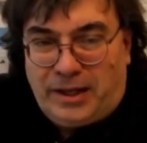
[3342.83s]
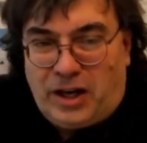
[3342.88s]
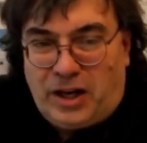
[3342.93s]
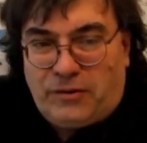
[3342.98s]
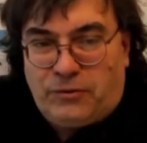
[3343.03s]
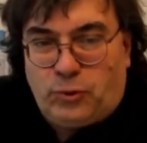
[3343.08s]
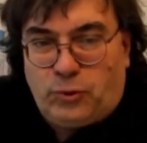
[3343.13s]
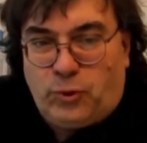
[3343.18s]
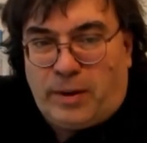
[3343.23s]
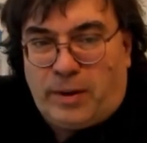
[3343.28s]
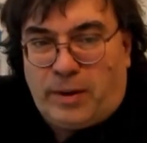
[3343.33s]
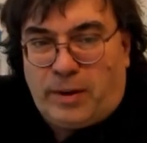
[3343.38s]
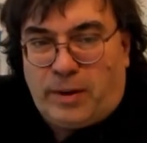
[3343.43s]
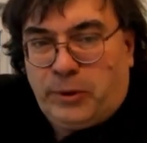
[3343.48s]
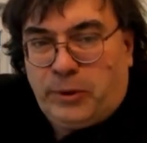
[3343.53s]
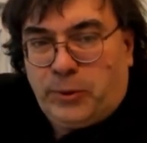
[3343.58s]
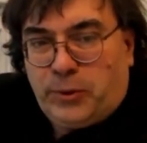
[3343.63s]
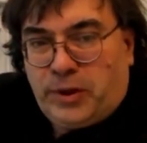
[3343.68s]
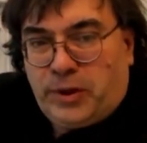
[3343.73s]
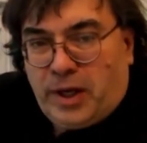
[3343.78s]
Uh, you have to
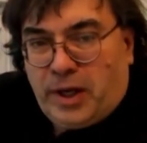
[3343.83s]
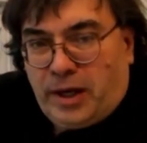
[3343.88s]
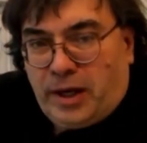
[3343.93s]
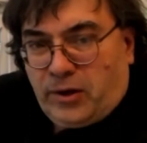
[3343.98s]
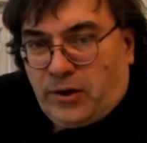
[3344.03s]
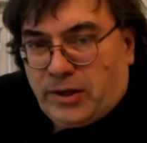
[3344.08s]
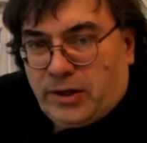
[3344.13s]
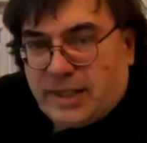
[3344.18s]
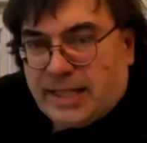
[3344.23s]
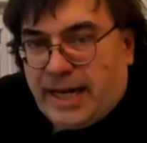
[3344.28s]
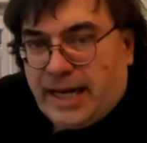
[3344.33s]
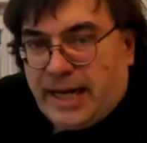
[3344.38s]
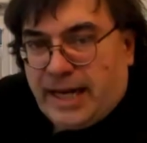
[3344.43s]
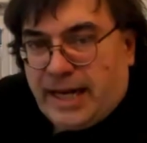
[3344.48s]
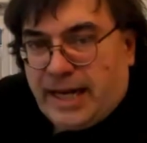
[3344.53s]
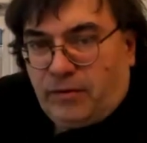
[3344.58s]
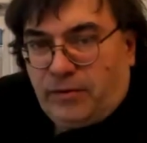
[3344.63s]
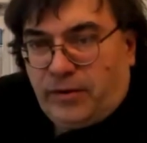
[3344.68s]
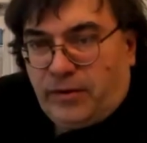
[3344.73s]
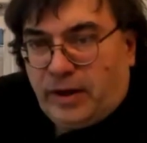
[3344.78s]
unmute uh,
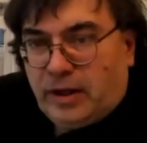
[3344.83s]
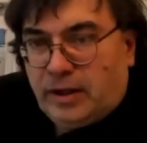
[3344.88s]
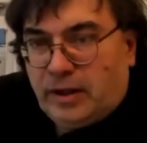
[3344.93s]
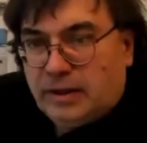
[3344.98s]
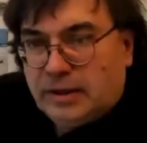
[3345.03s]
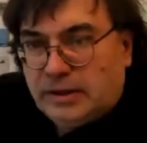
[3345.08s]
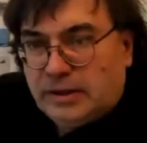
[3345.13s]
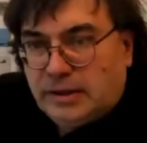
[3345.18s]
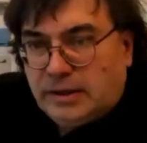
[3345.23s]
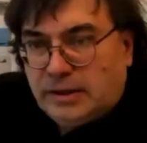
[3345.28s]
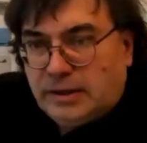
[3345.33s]
yourself. Uh,